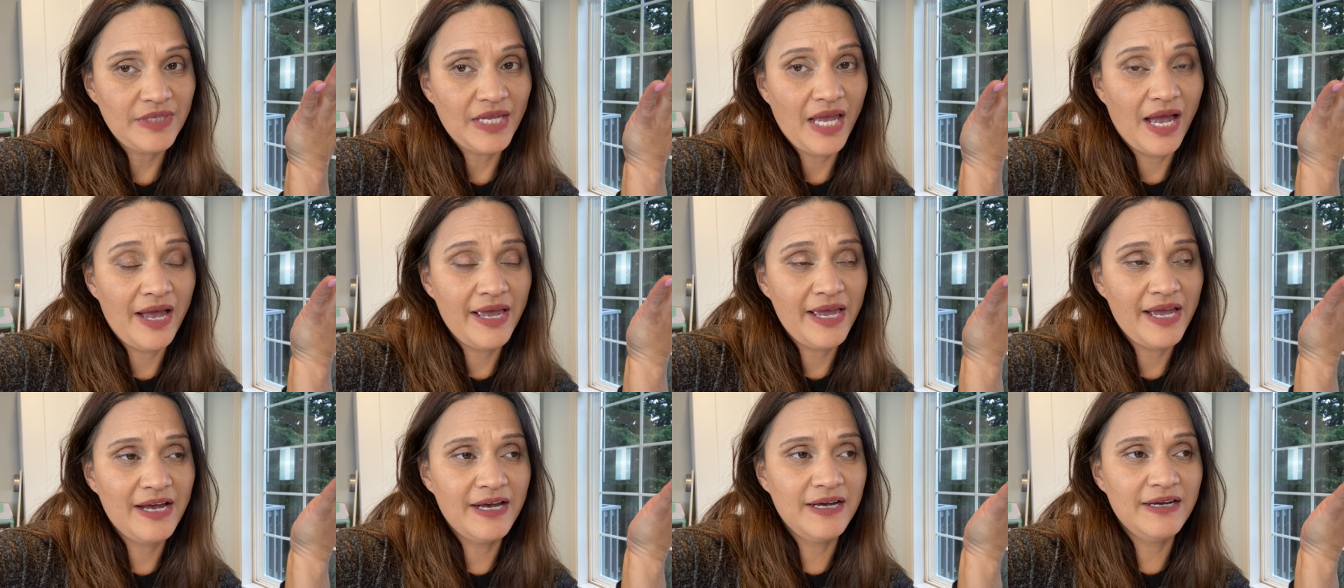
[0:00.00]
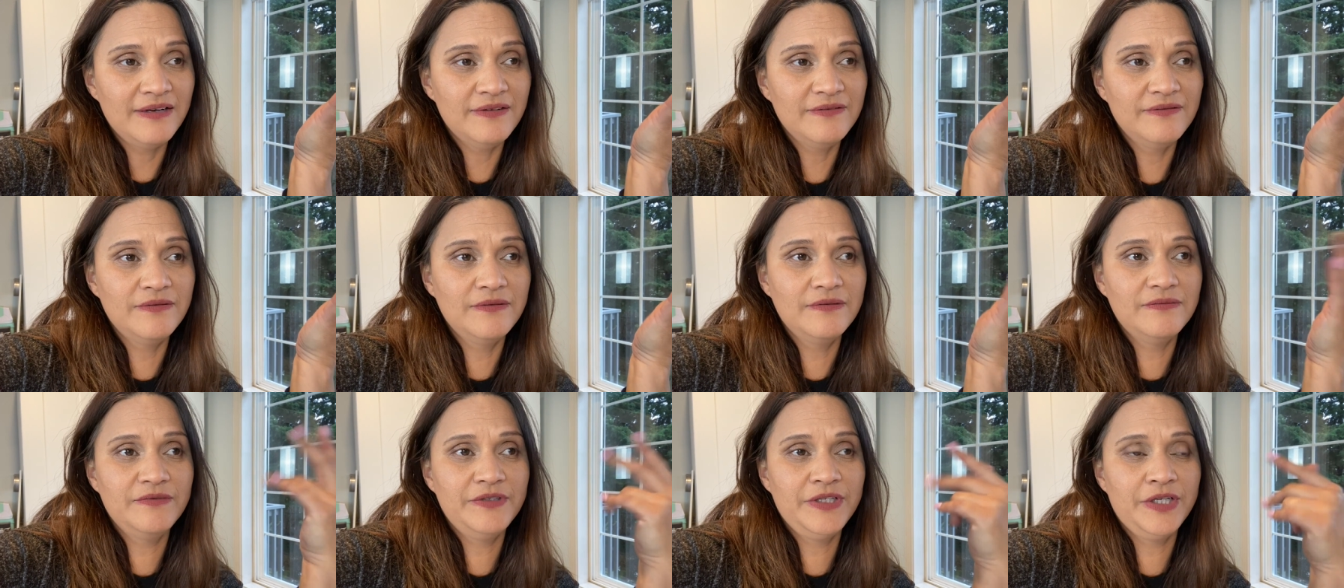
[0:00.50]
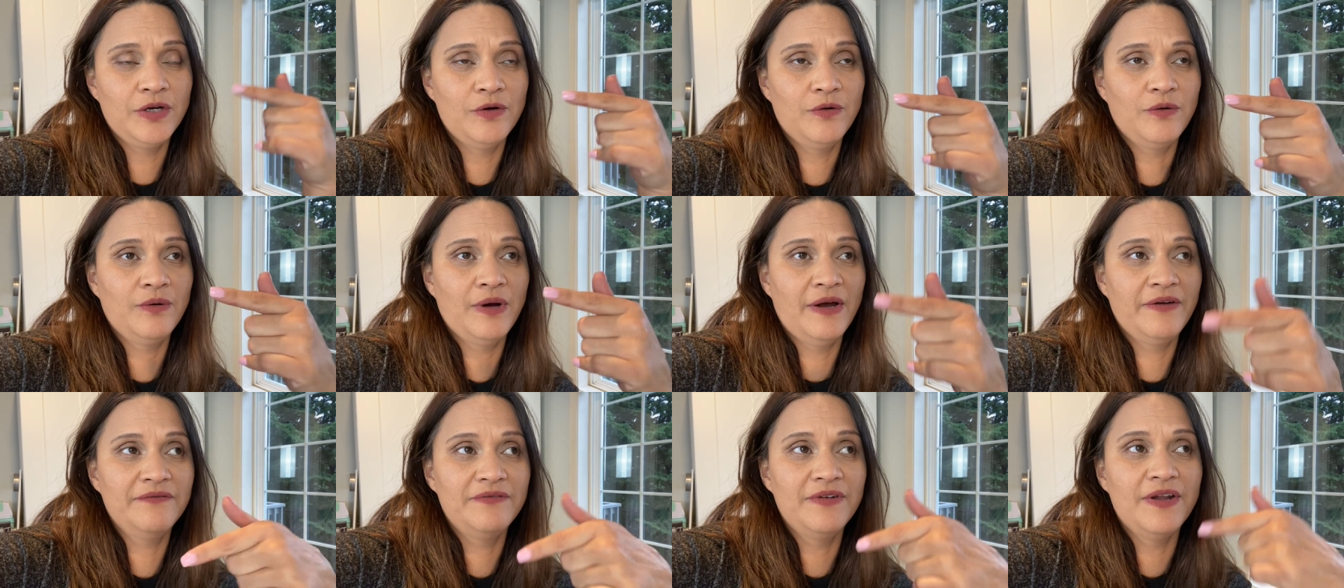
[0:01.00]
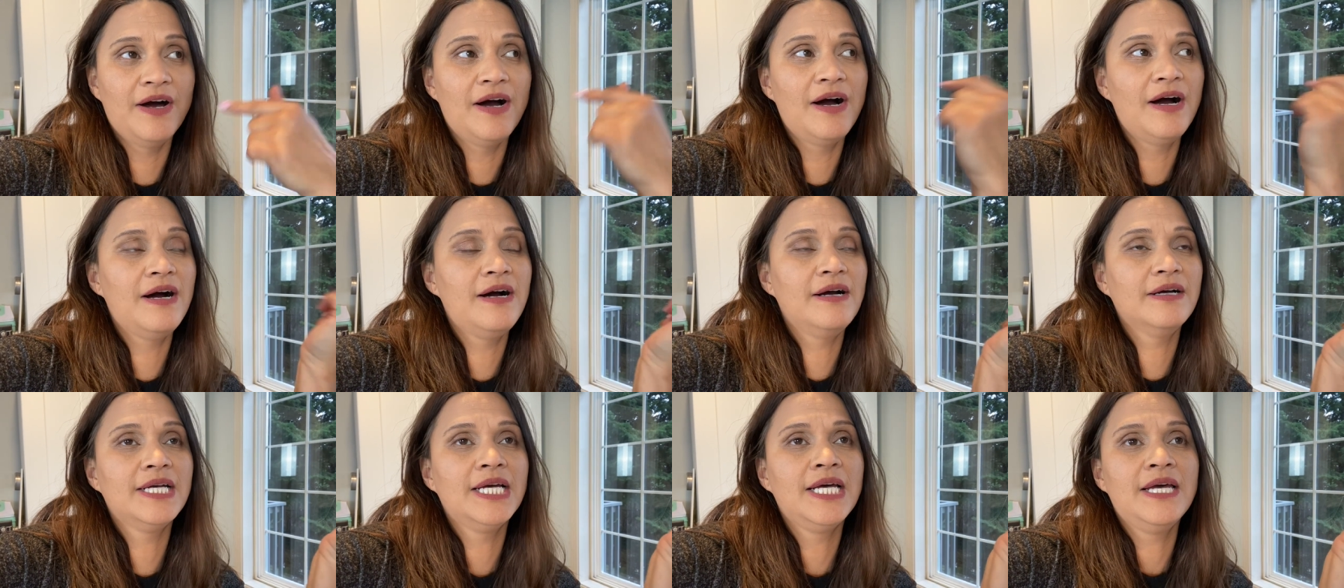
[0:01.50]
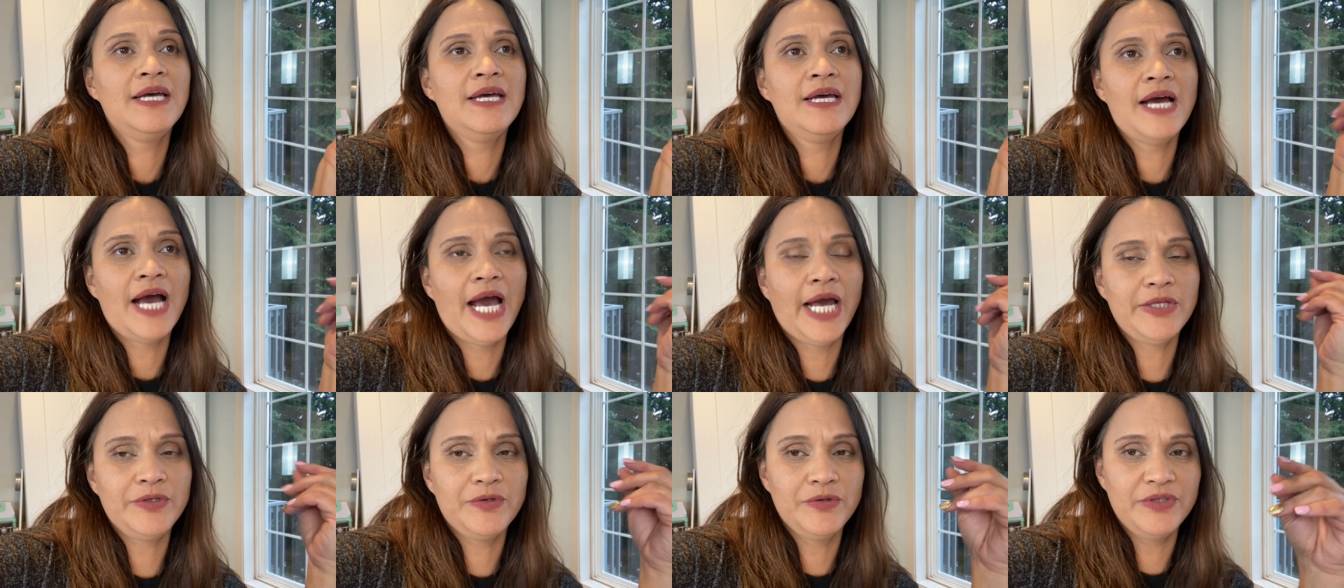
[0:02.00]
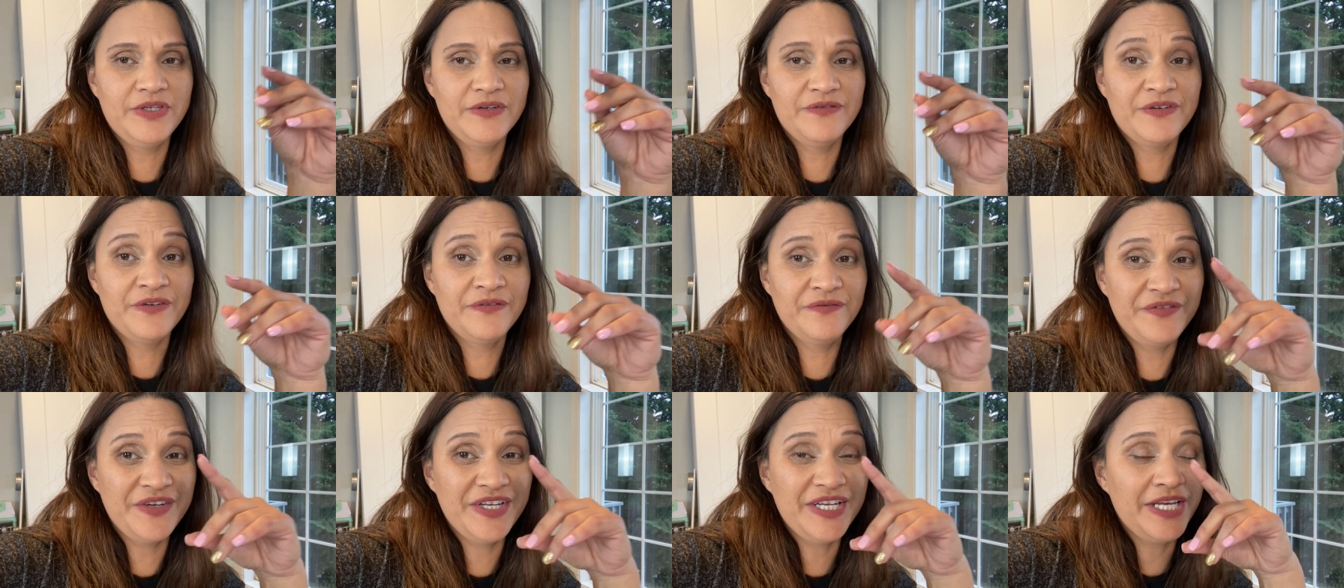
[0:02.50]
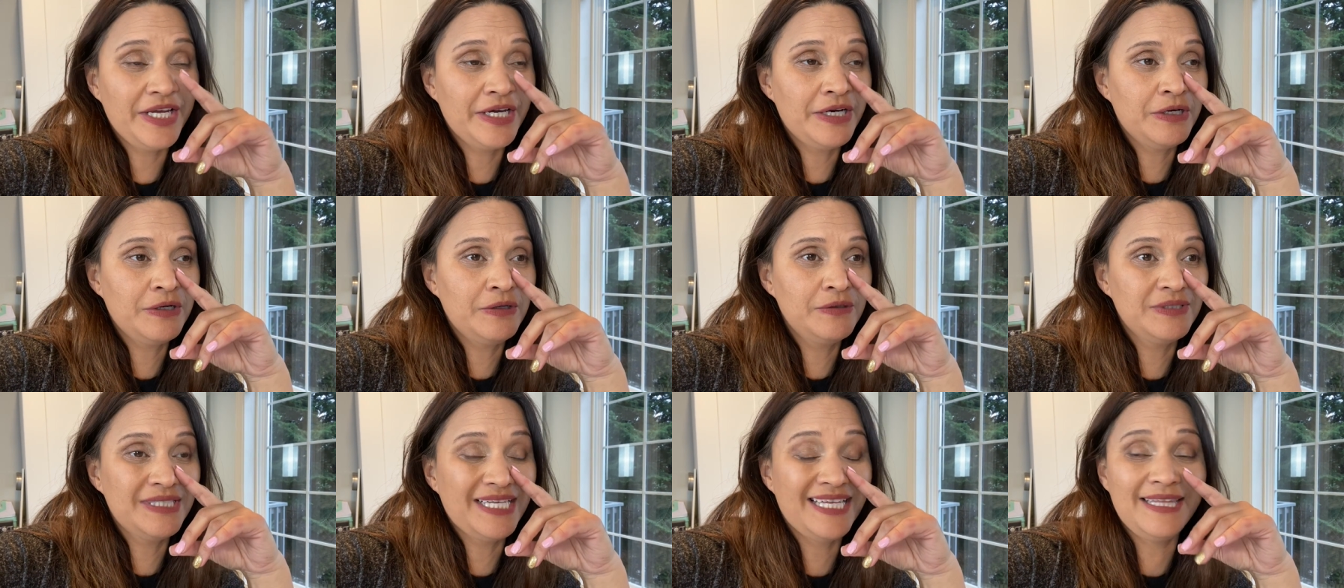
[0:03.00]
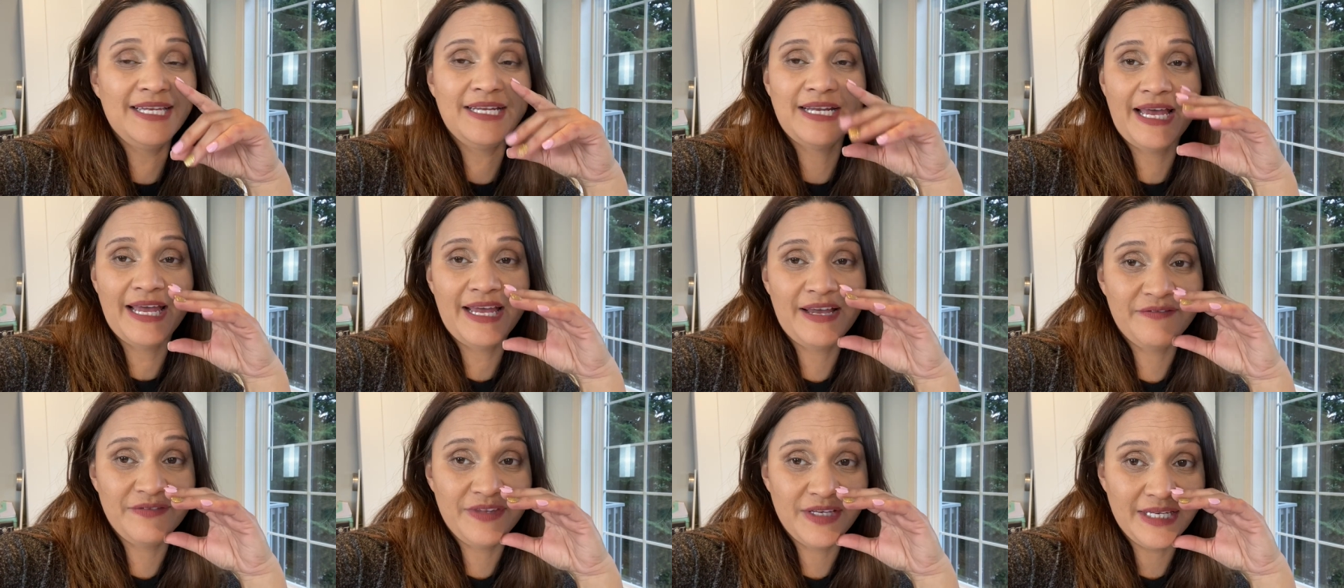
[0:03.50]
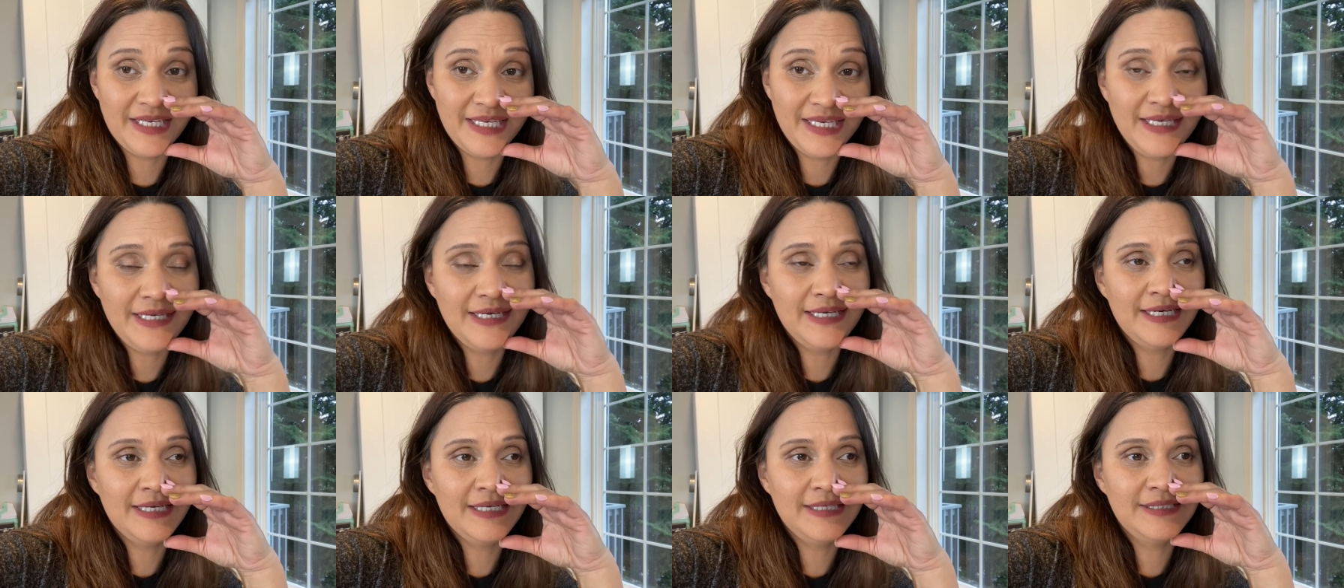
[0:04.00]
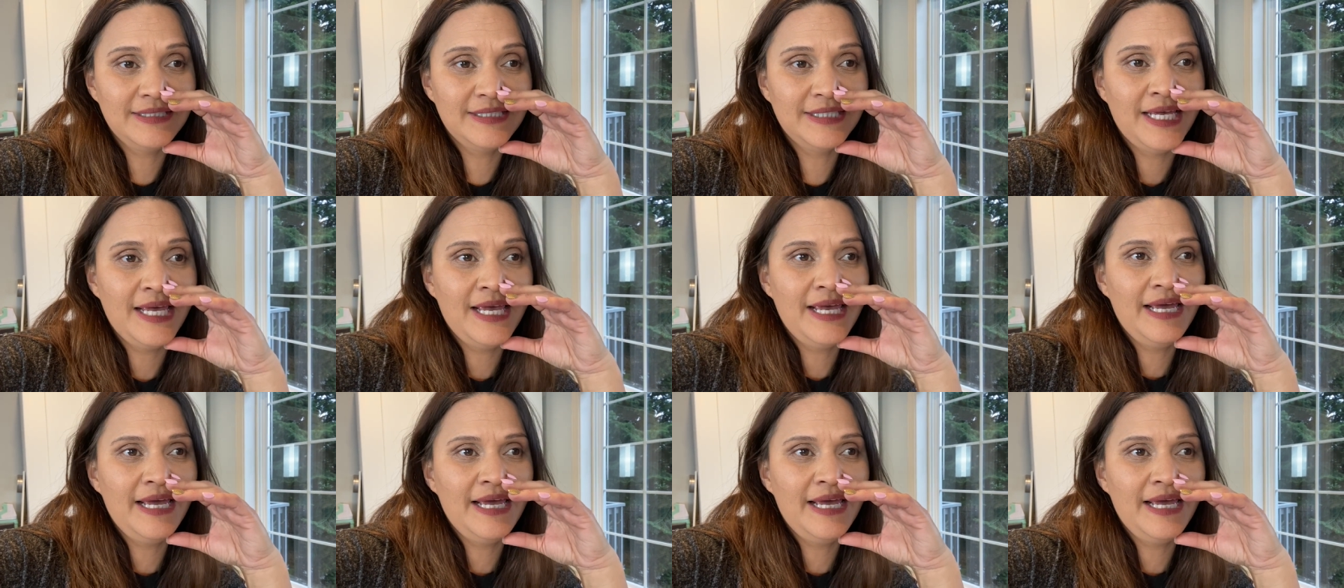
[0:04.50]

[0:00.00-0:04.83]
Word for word: I have, you know, I vlog, I do different videos, and then I have the kids.